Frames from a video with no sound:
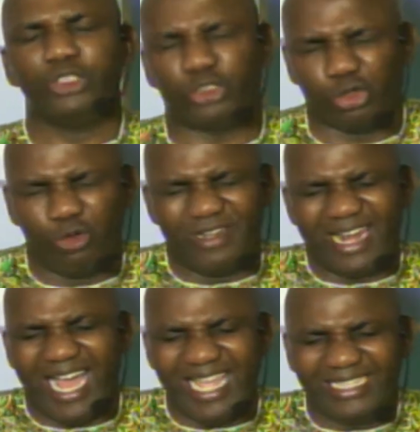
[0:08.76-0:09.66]

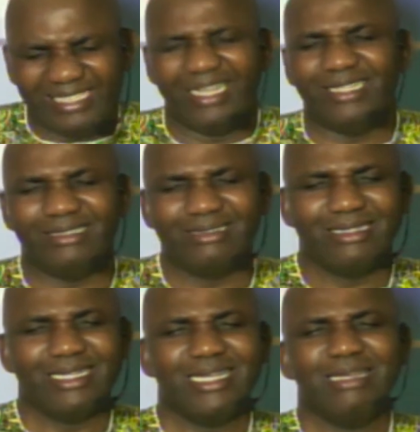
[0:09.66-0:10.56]
Tonight,
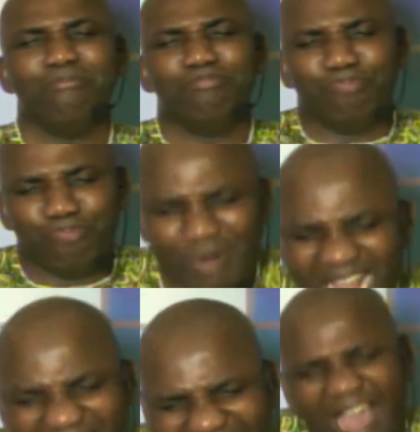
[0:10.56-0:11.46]

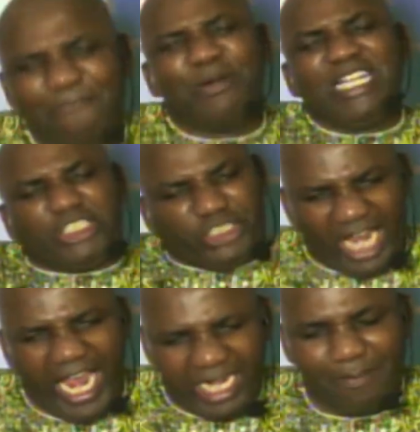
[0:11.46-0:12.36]
break every
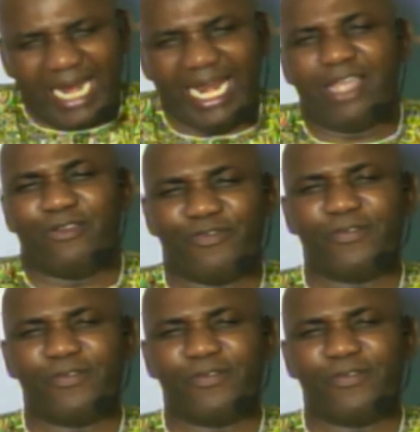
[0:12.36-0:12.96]
chain in my life.